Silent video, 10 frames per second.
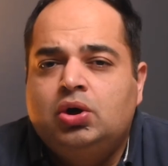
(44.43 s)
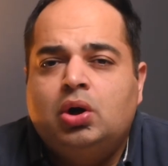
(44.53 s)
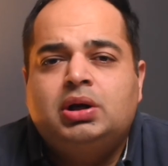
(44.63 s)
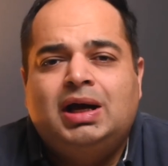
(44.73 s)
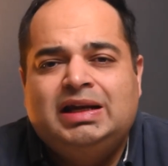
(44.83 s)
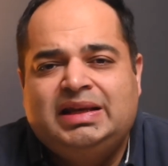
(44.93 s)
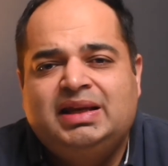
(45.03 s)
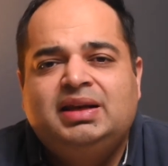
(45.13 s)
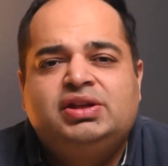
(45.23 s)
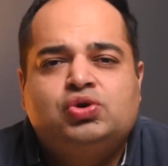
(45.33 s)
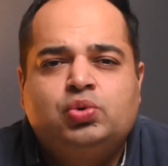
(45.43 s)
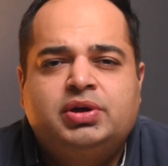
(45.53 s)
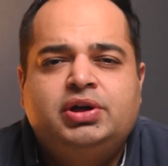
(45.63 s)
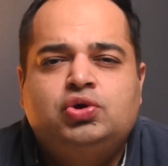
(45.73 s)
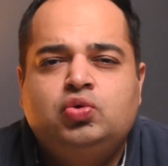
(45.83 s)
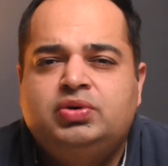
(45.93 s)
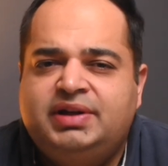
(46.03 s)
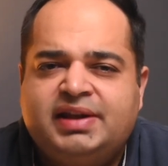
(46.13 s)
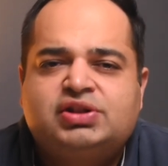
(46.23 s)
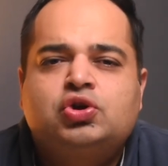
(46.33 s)
not ideally suited to
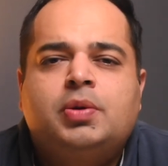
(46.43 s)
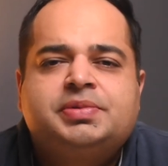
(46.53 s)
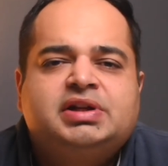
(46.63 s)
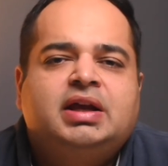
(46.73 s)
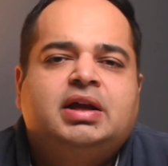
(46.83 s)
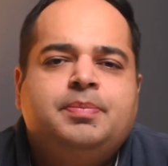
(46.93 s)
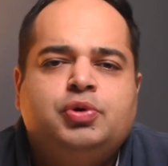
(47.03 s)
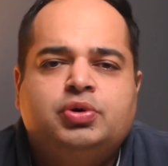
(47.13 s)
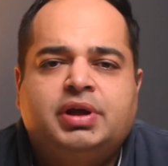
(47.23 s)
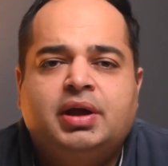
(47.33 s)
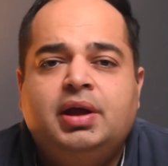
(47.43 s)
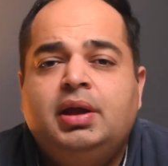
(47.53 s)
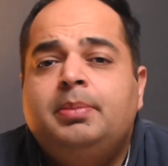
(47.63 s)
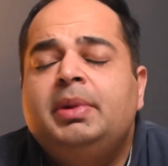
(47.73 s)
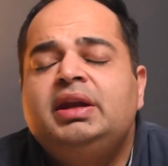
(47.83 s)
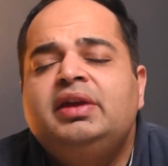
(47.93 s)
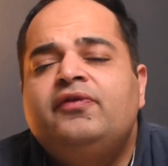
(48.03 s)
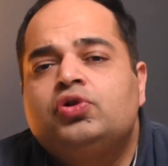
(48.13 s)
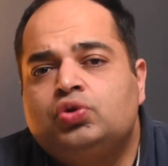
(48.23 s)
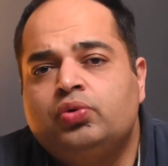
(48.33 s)
desktop style computing mainly
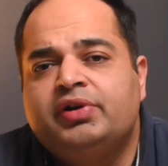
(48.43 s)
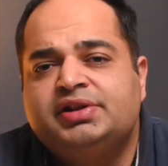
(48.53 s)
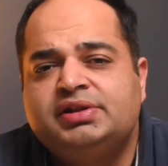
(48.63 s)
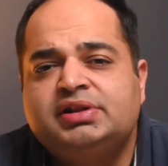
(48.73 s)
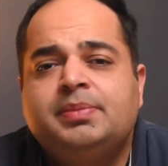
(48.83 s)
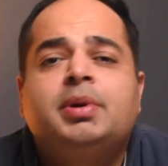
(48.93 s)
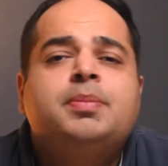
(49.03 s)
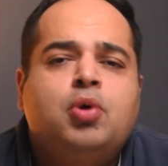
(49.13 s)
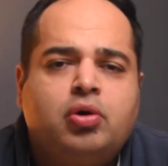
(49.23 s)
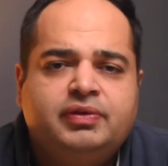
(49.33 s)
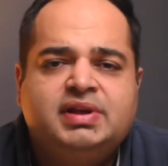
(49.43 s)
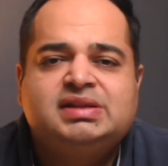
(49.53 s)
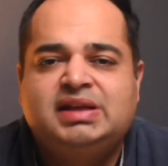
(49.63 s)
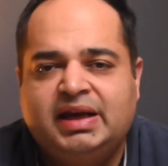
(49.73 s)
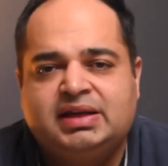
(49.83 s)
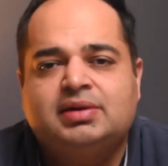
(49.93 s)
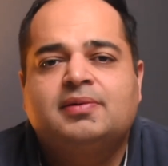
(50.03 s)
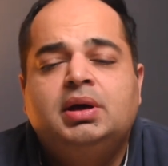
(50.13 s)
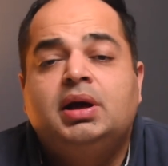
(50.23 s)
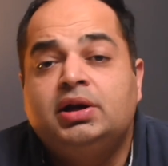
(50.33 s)
for two reasons, but more on this later.
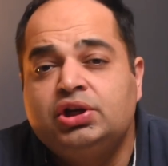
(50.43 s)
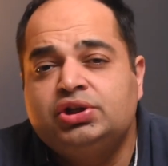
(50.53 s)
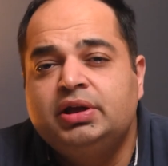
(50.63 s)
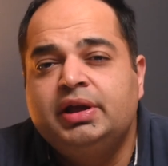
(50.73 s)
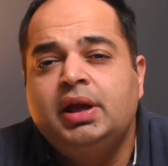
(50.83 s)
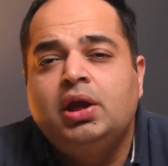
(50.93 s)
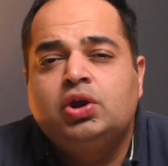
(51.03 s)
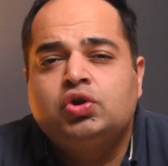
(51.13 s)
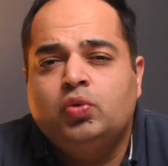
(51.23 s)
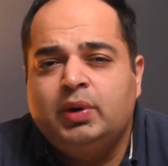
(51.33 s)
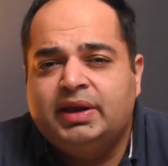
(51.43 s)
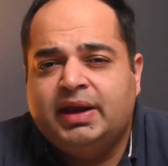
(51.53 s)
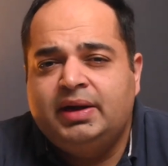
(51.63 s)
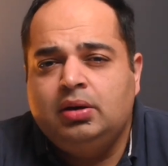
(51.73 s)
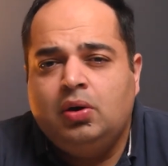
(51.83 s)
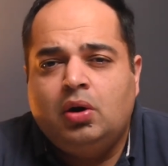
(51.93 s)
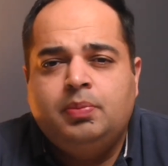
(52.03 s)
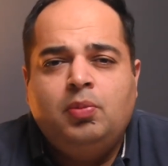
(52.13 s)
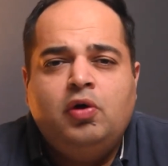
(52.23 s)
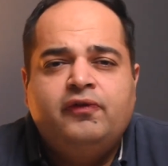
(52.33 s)
Additionally, you will get a
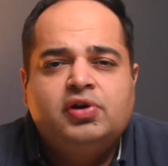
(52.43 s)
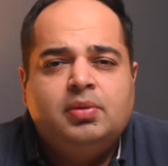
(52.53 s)
lot more for your